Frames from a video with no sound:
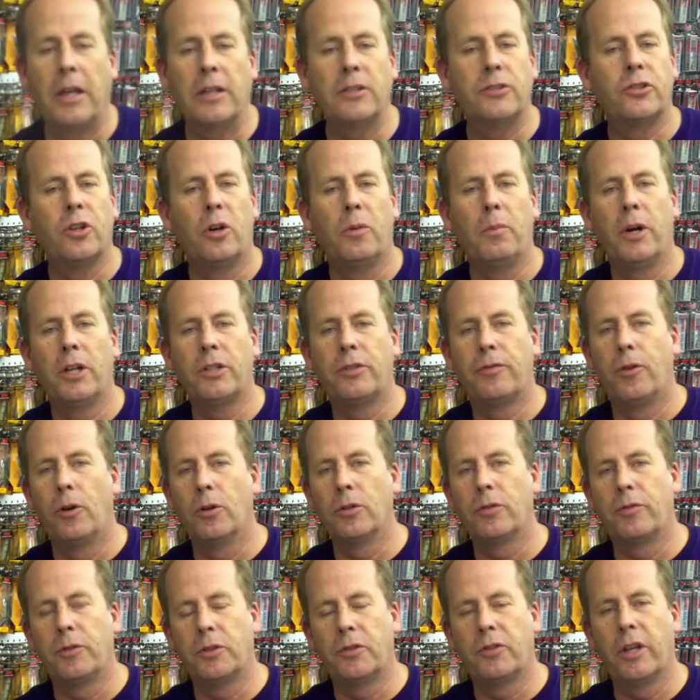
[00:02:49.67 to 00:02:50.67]
Thanks so much,
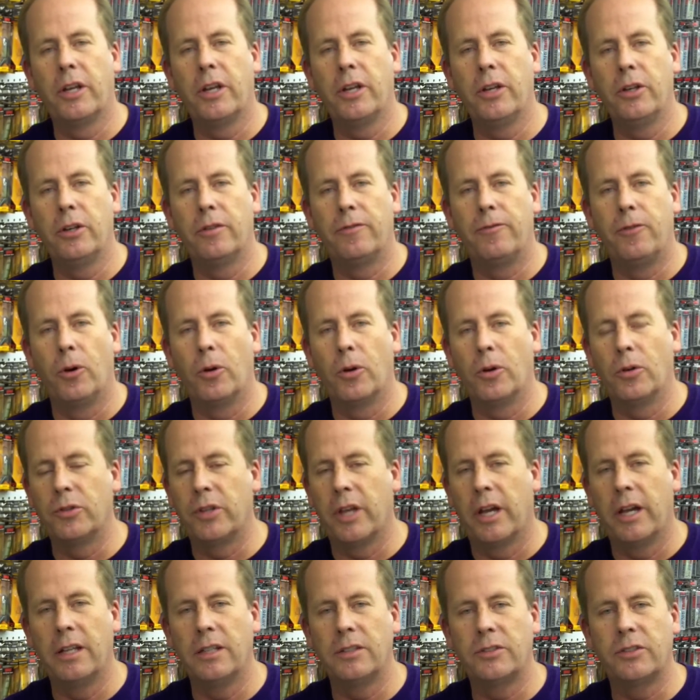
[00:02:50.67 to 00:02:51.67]
folks, for sending your
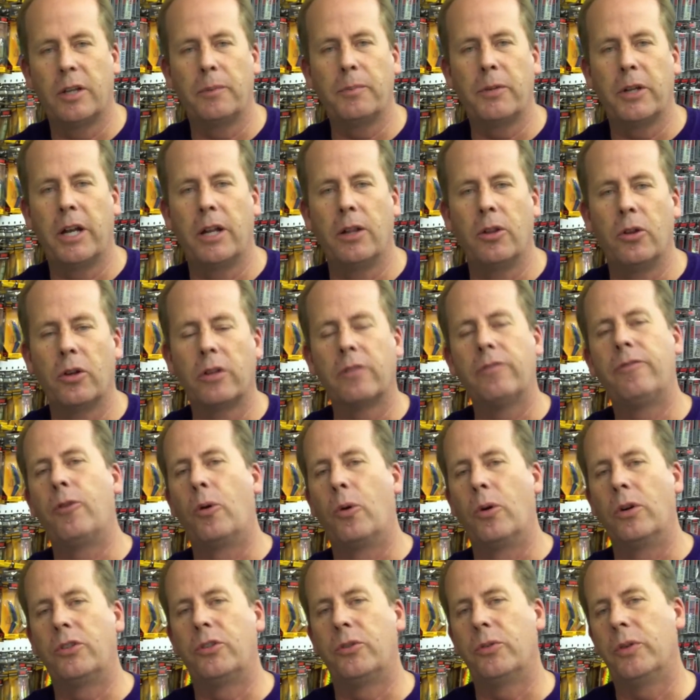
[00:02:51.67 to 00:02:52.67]
photos. It's something I look
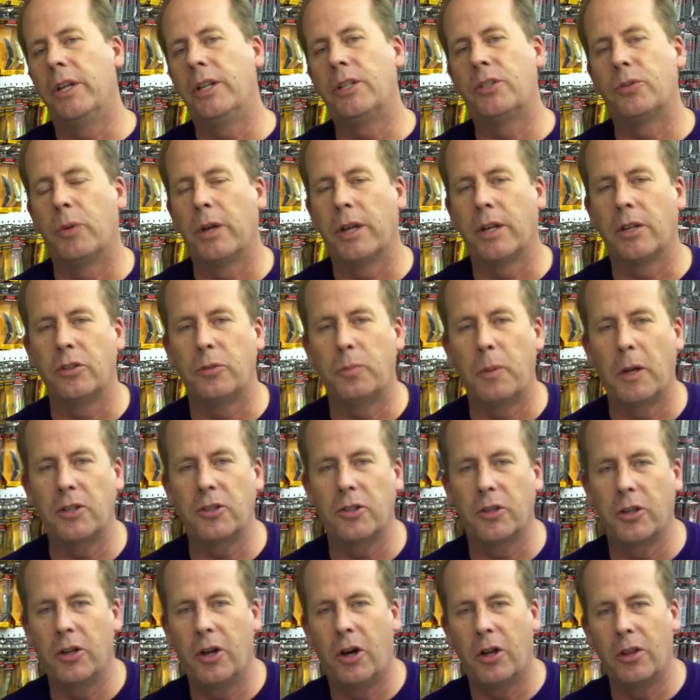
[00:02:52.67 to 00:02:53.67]
forward to each week,
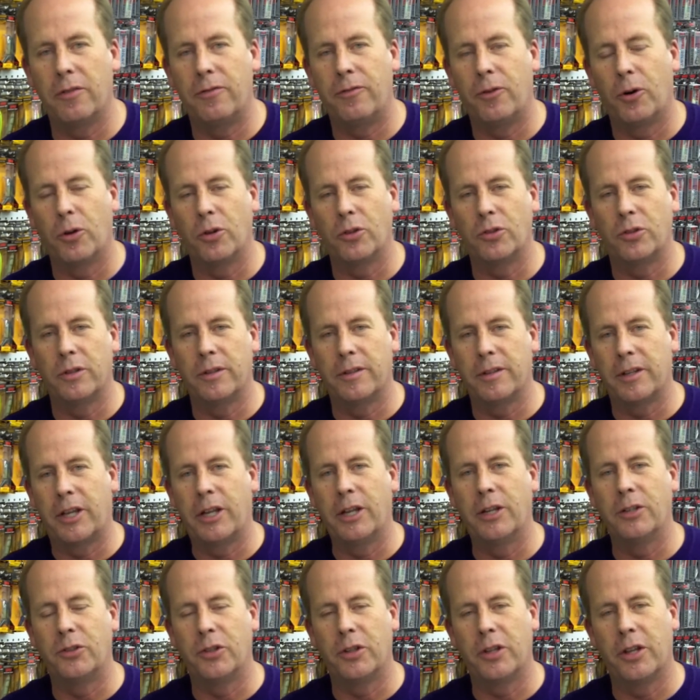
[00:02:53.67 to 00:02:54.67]
especially all the photos of the
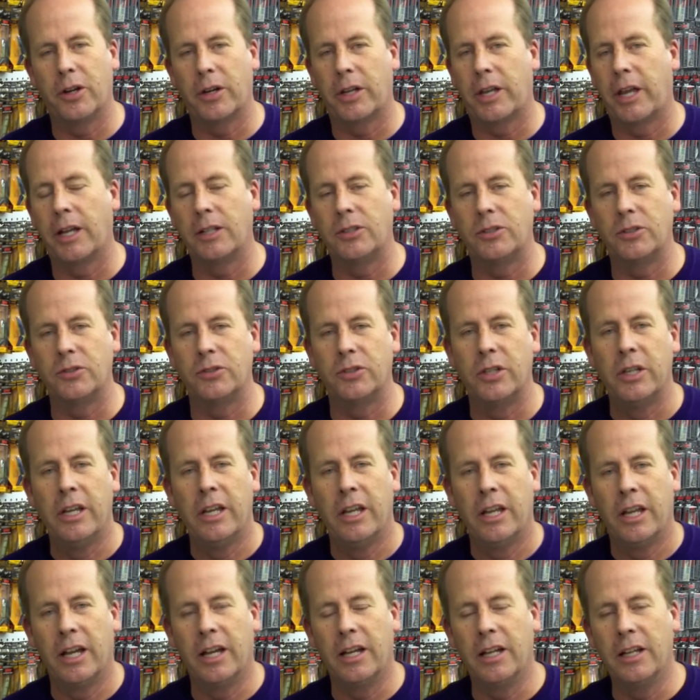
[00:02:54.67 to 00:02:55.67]
kids and their catches.
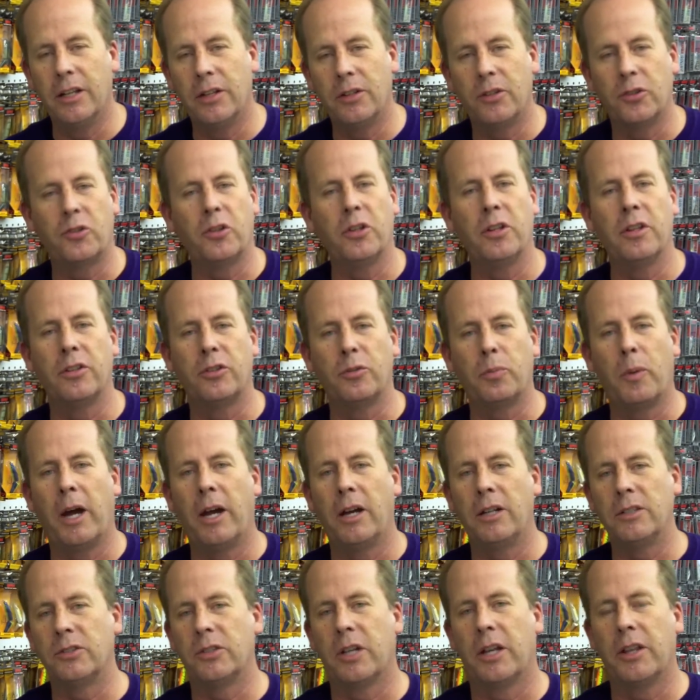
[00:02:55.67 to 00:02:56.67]
And to see the
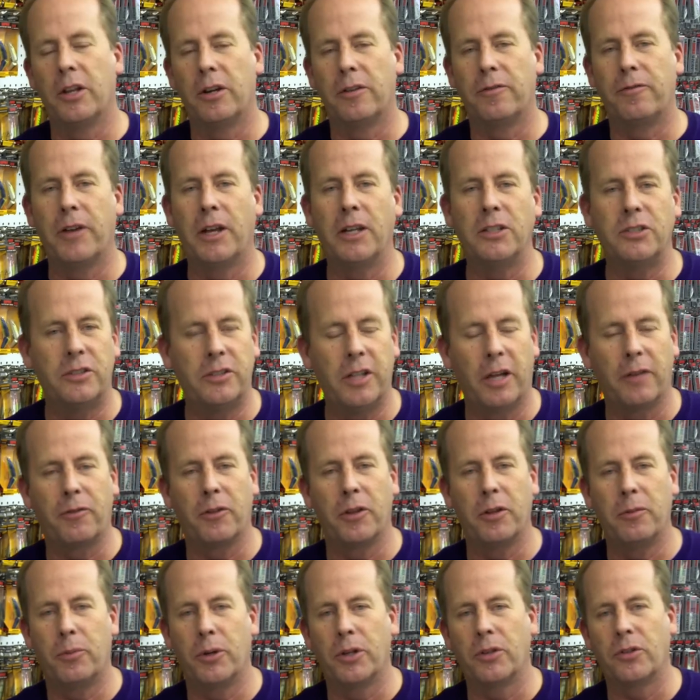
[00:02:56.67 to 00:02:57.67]
smiles on their face
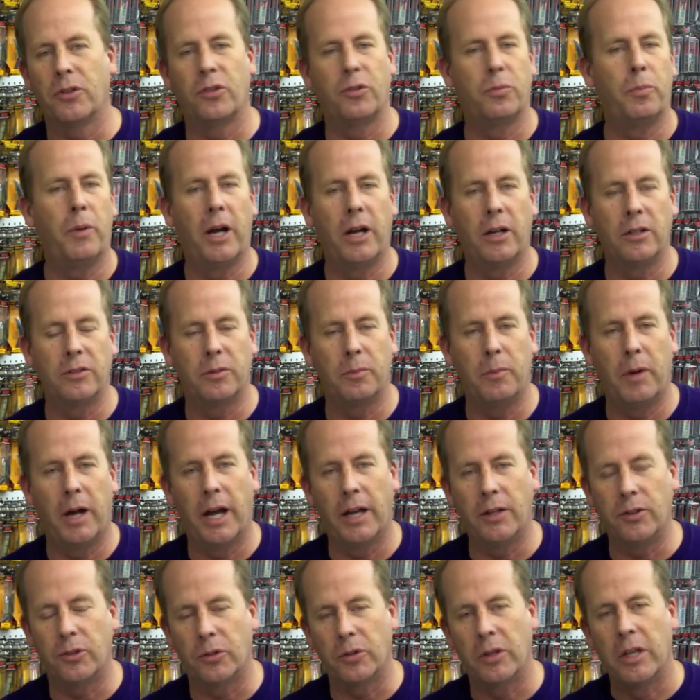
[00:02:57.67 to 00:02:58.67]
definitely brings a smile to
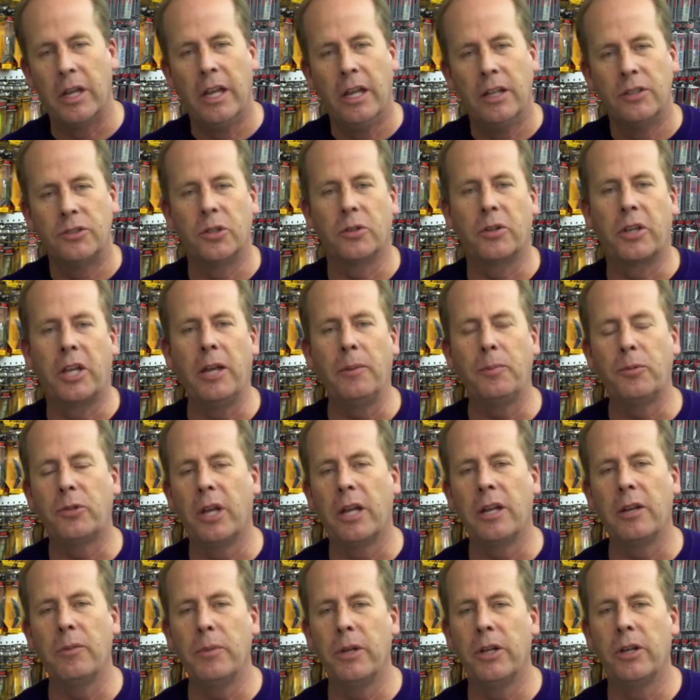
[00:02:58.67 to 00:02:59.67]
mine. So keep
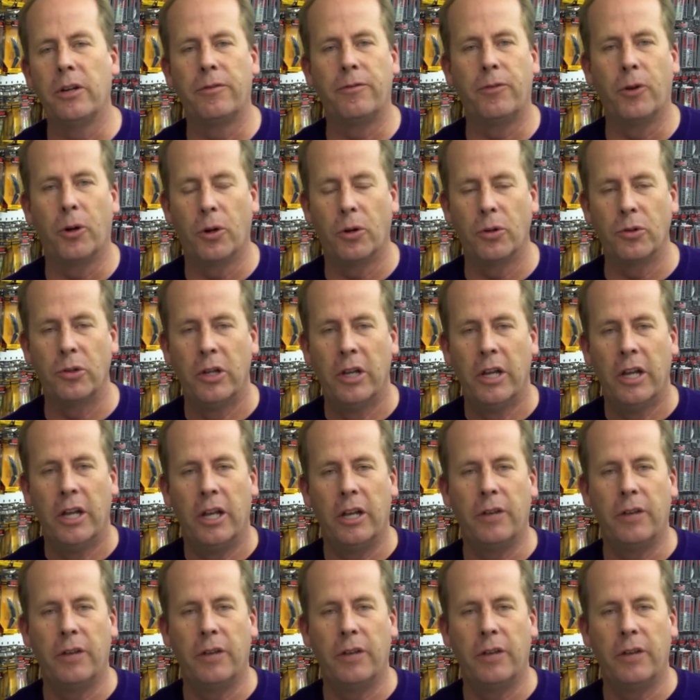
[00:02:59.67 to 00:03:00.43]
sending me your photos.